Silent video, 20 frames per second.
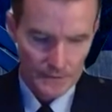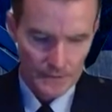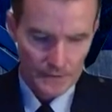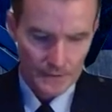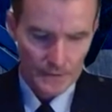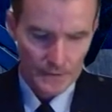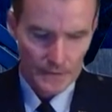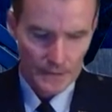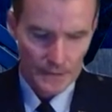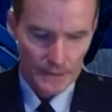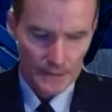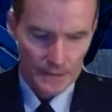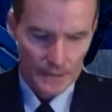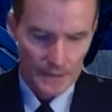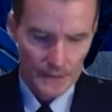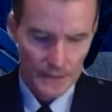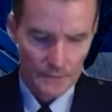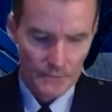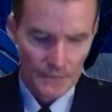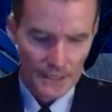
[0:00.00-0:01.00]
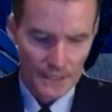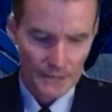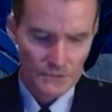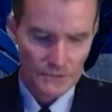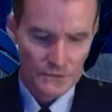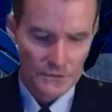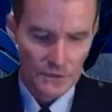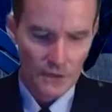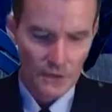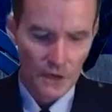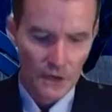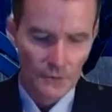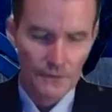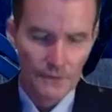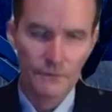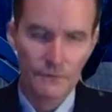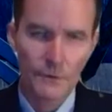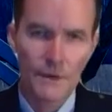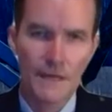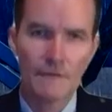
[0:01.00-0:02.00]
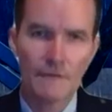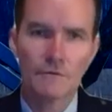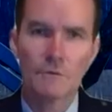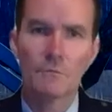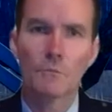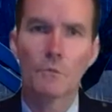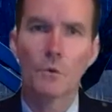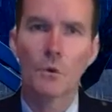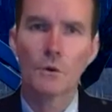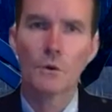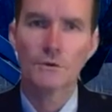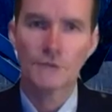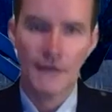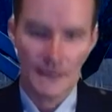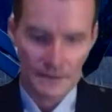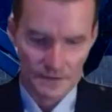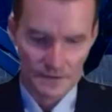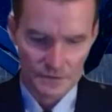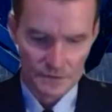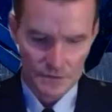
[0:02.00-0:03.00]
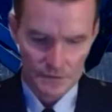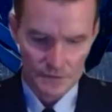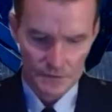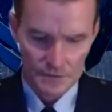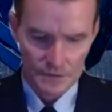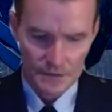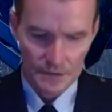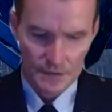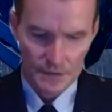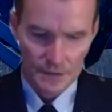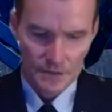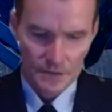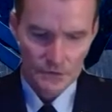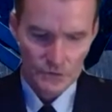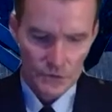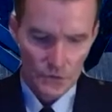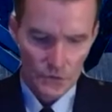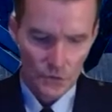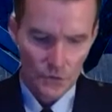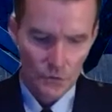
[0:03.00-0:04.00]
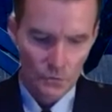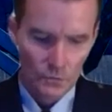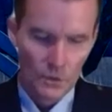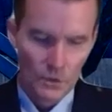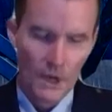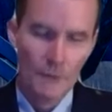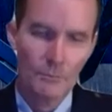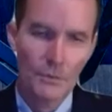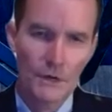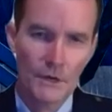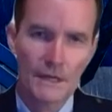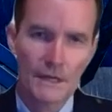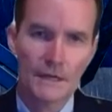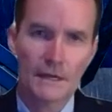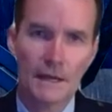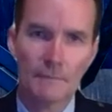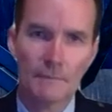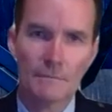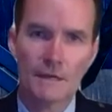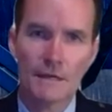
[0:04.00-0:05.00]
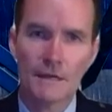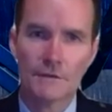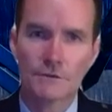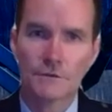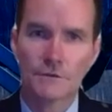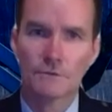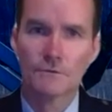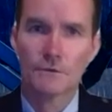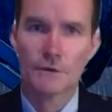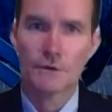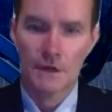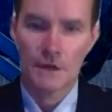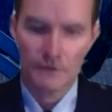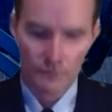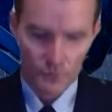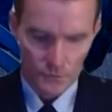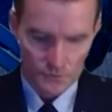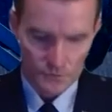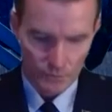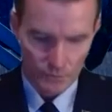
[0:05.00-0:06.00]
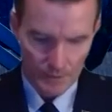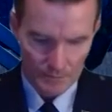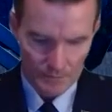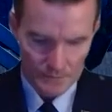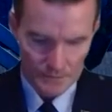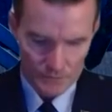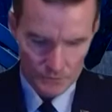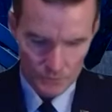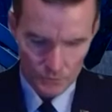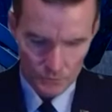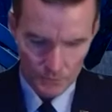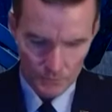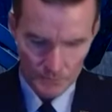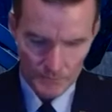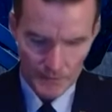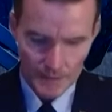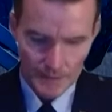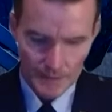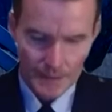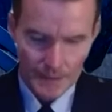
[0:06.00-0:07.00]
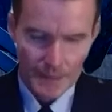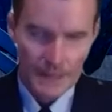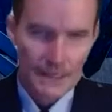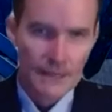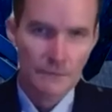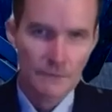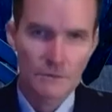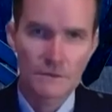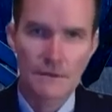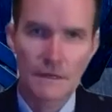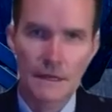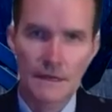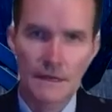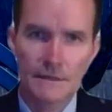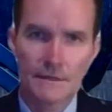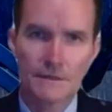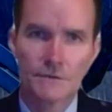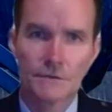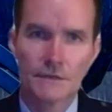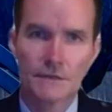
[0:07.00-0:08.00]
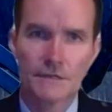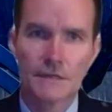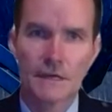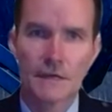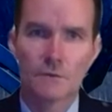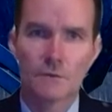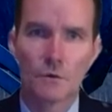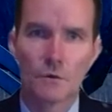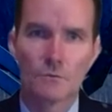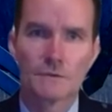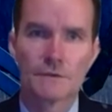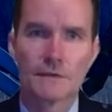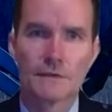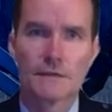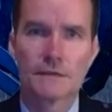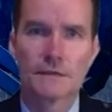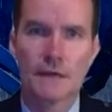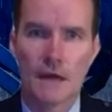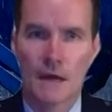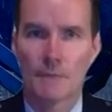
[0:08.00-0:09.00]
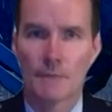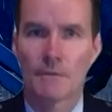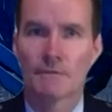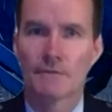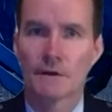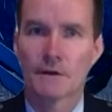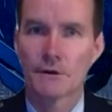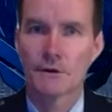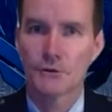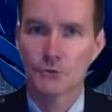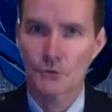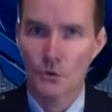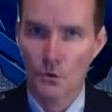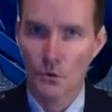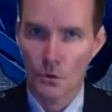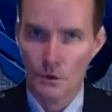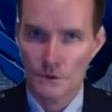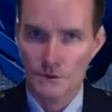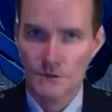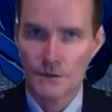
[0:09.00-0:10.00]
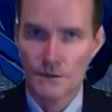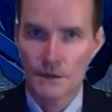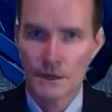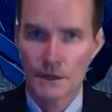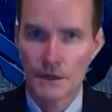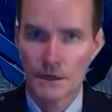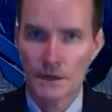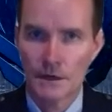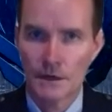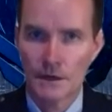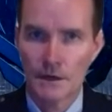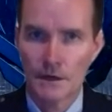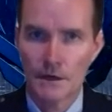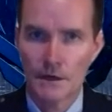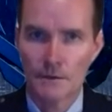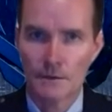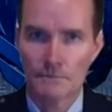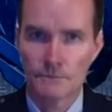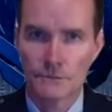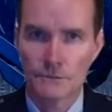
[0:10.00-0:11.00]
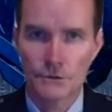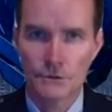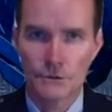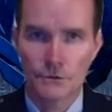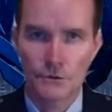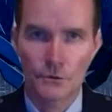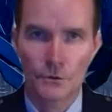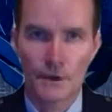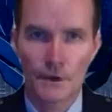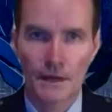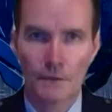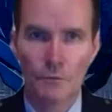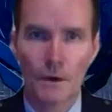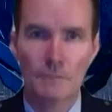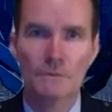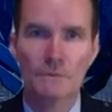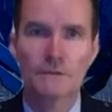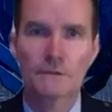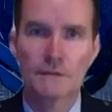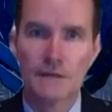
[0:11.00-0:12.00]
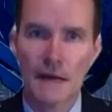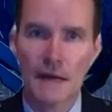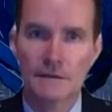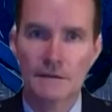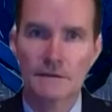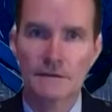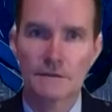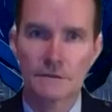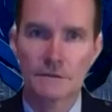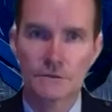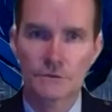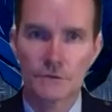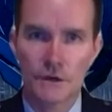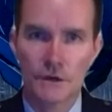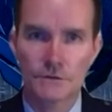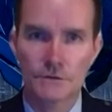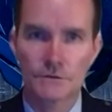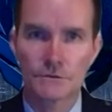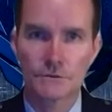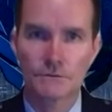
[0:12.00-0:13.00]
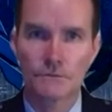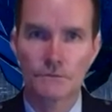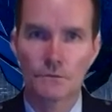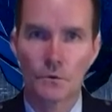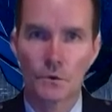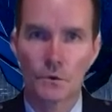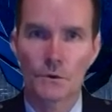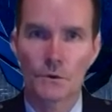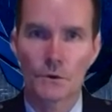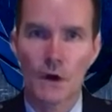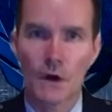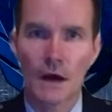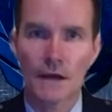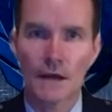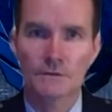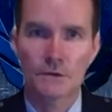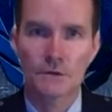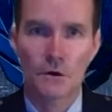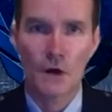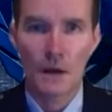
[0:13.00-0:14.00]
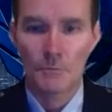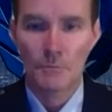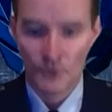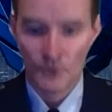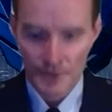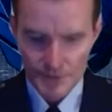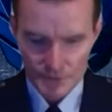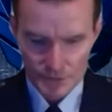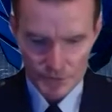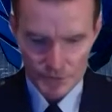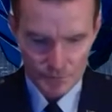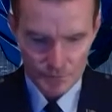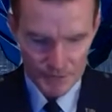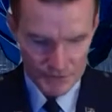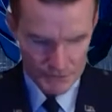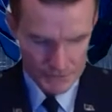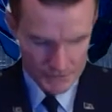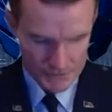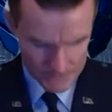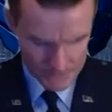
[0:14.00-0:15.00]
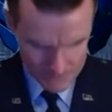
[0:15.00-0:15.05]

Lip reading: But he was still hungry for even more challenges. So Rob put in an application for the Air Force Weapons School, and he was selected to attend what was at the time a very new course to create weapons and tactics instructors for ISR operations missions.